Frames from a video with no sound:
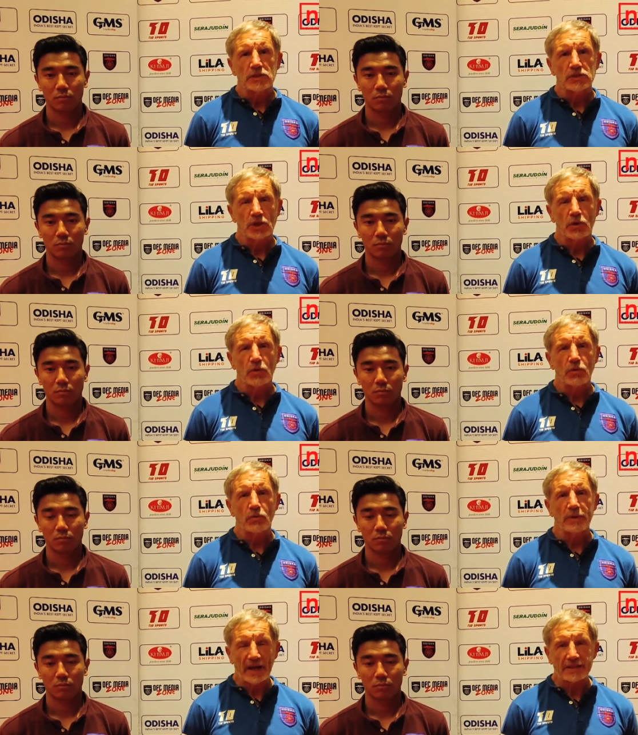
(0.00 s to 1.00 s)
Speaker 1: So
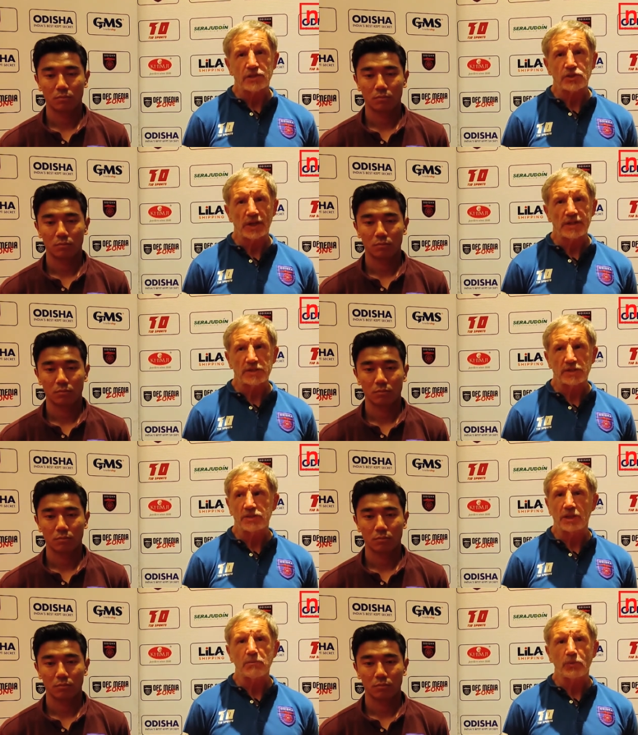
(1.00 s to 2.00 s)
we had to change the
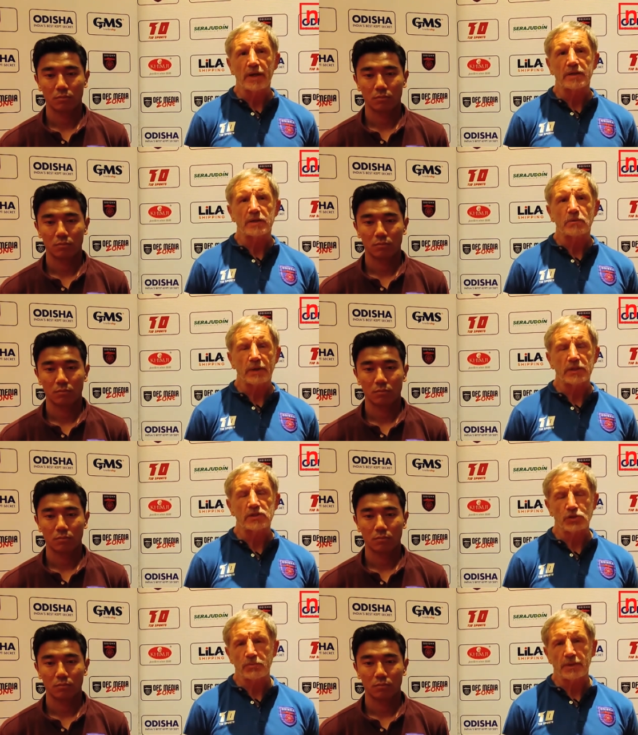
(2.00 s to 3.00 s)
team. We had we
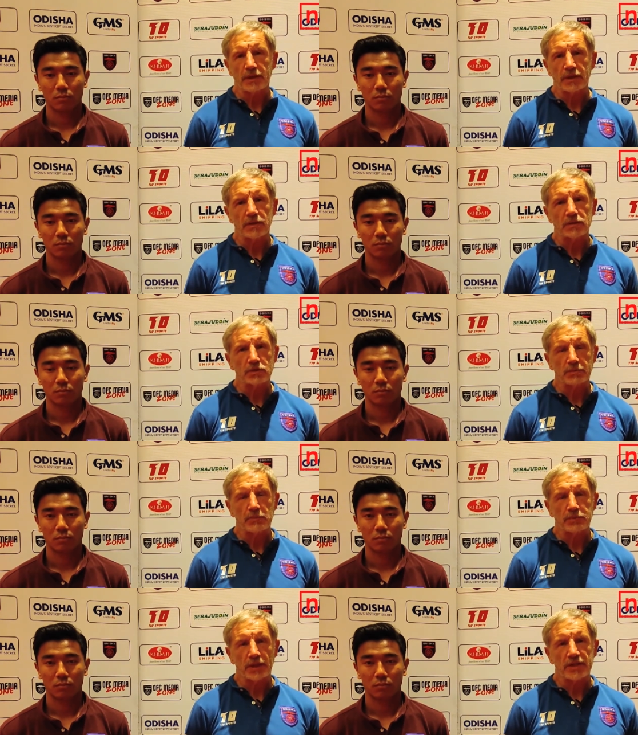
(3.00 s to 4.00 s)
had too many too
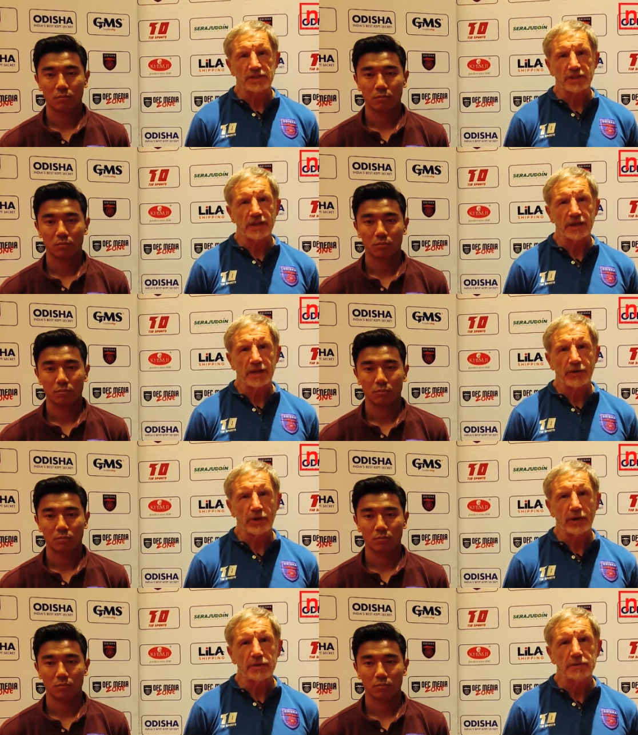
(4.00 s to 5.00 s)
many players in that
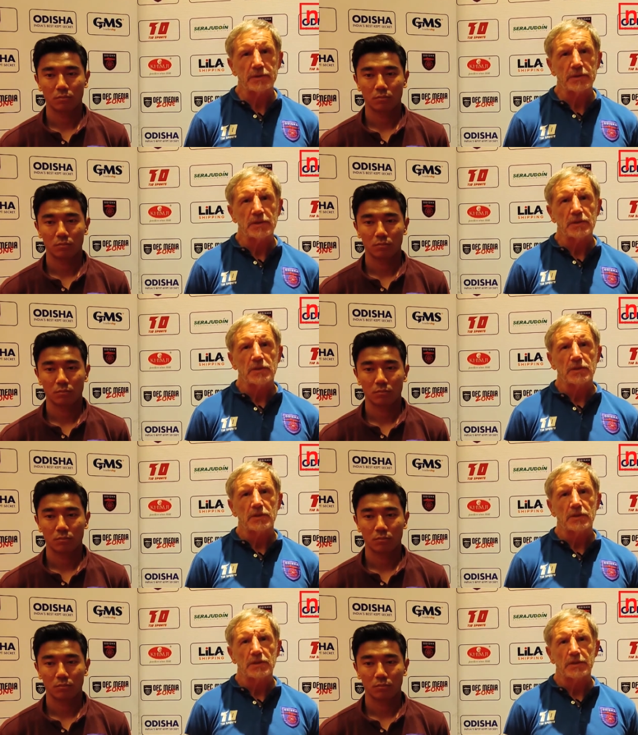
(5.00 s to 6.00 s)
area.
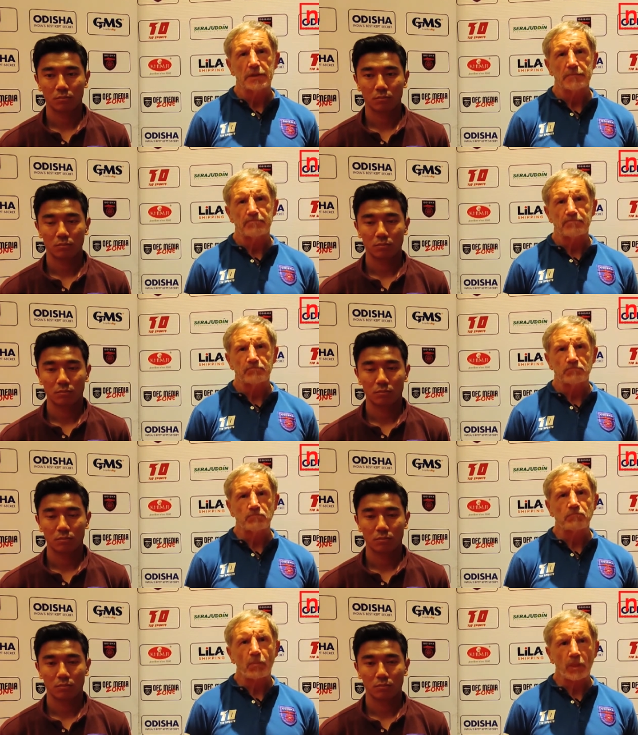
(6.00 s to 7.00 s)
Uh,
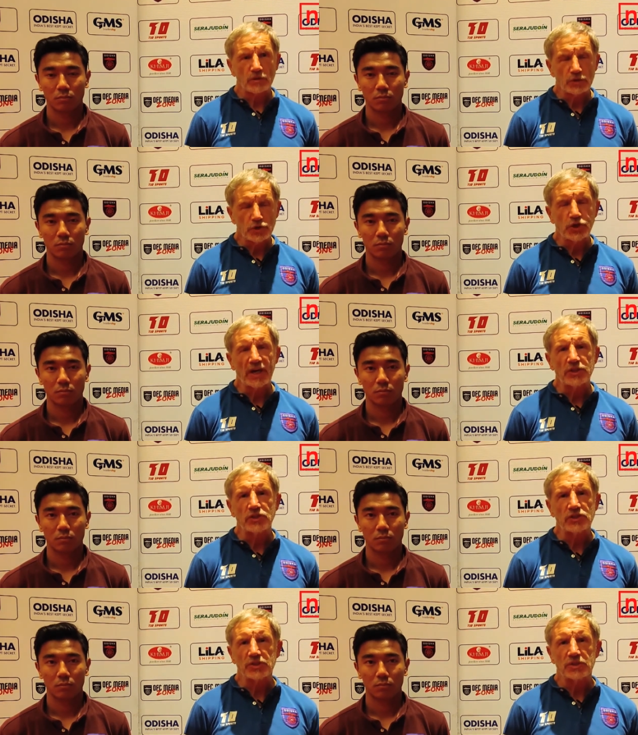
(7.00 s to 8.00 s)
the
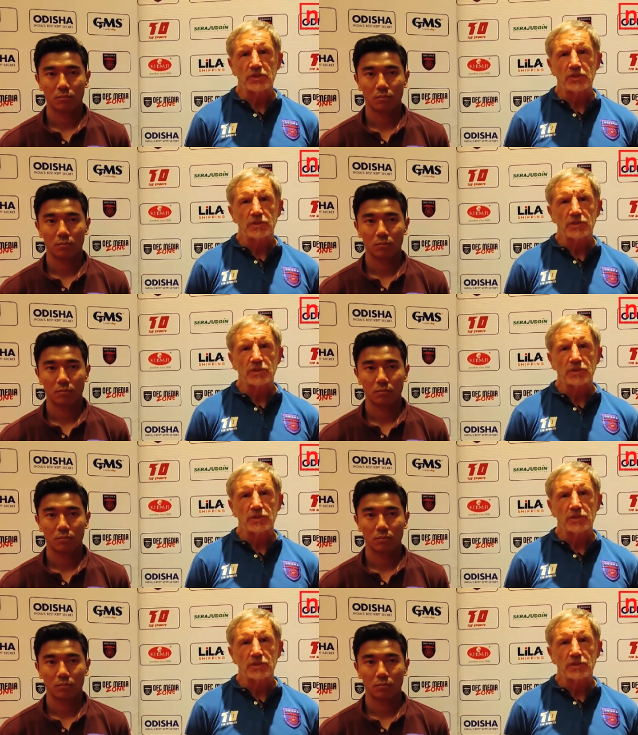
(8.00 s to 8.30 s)
changes